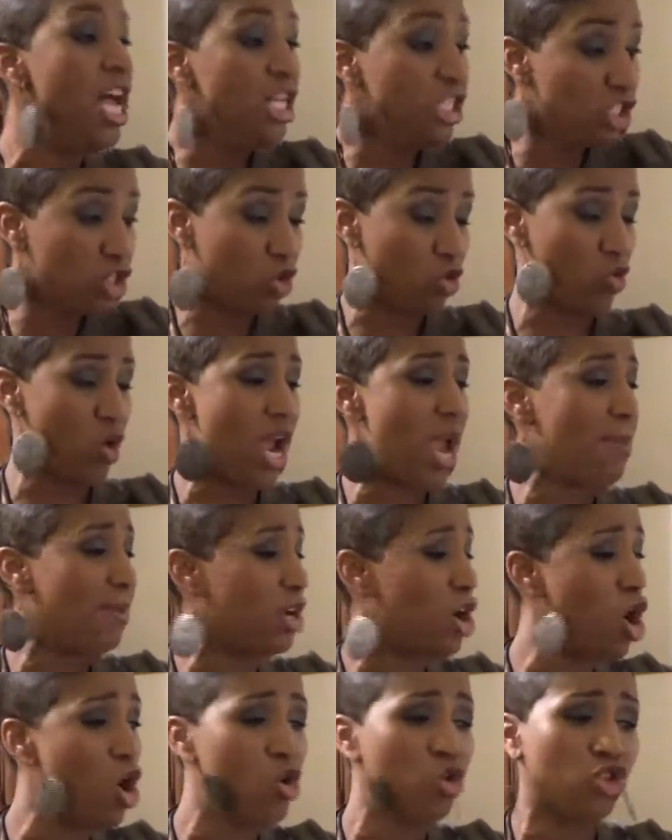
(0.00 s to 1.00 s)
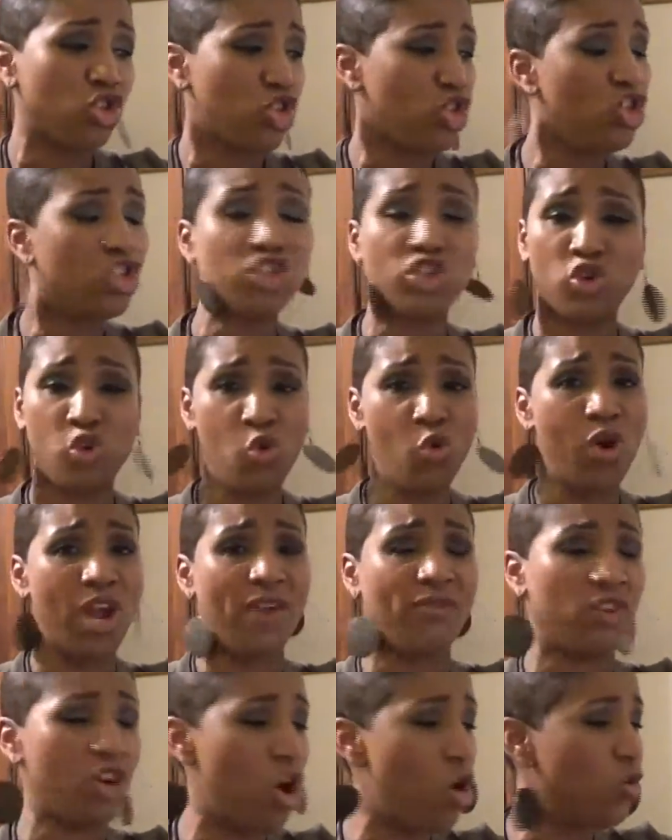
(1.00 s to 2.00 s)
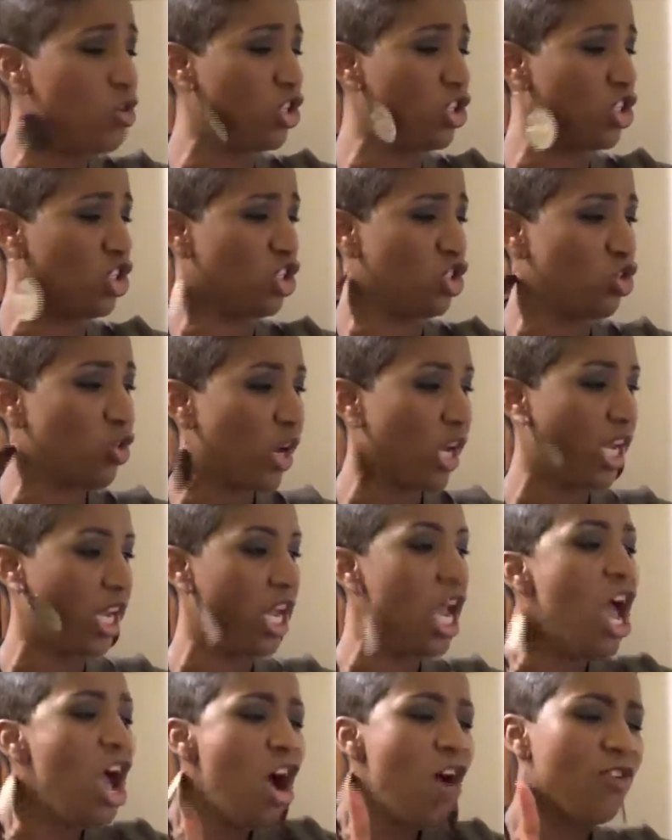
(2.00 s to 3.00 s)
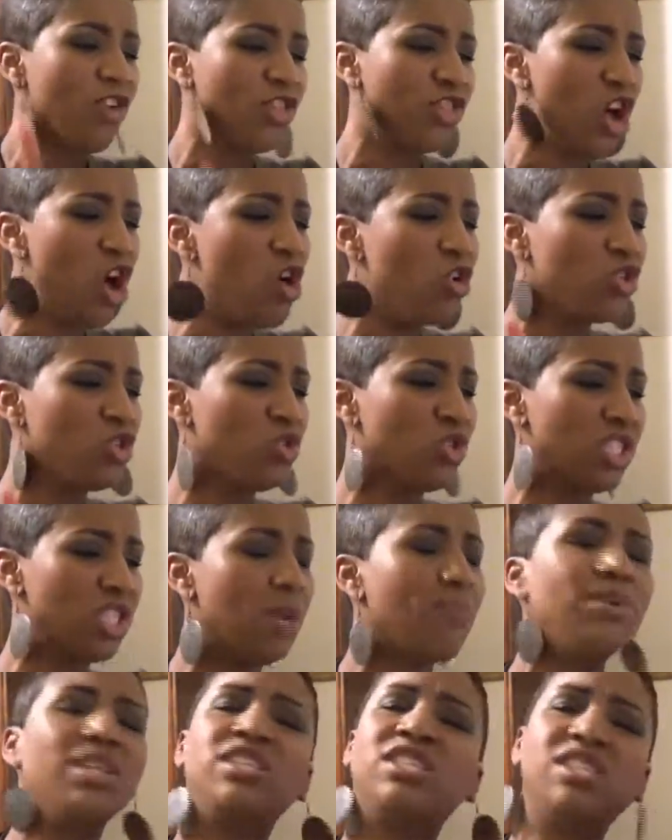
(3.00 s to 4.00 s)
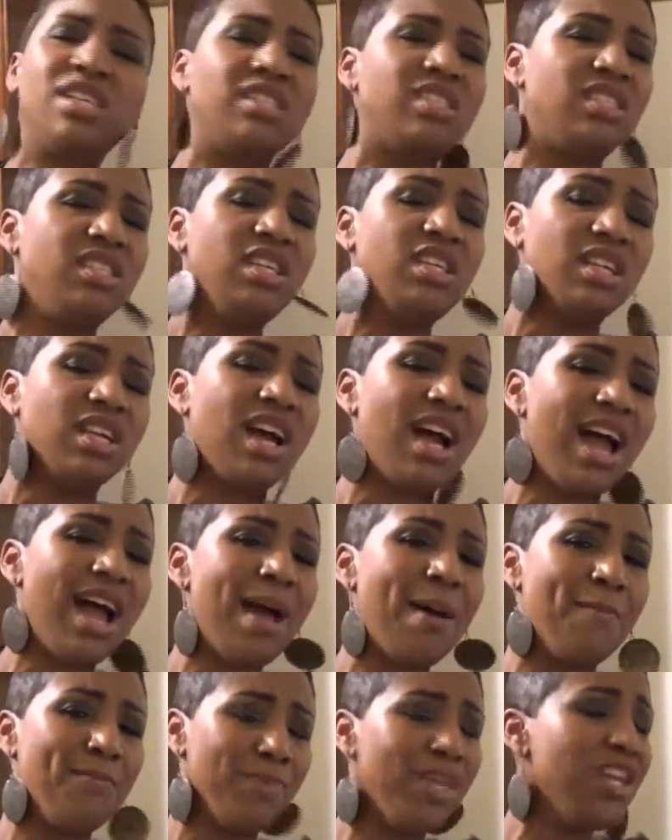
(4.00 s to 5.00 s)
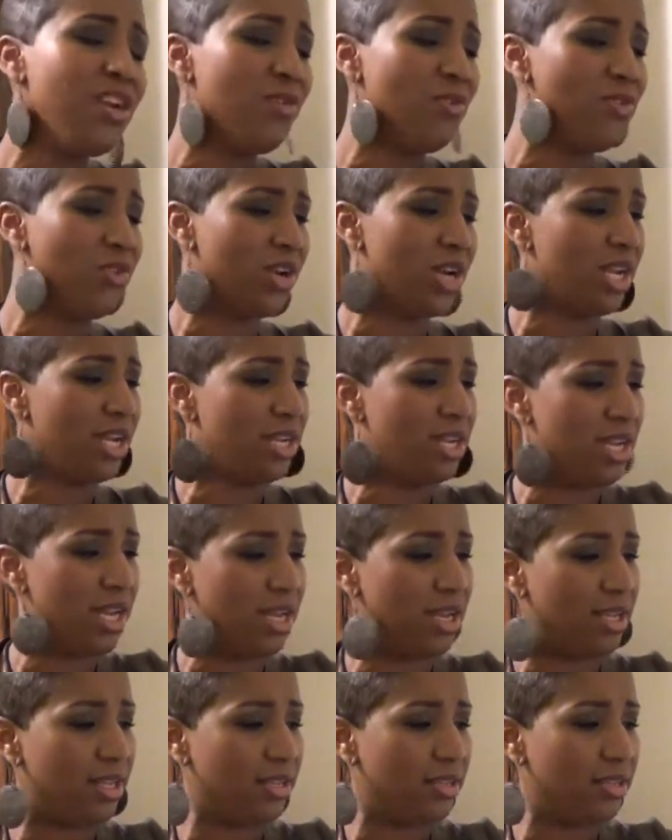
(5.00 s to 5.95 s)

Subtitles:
to grab and hold children who have gone astray, or for those who simply just needed a hot meal for that day.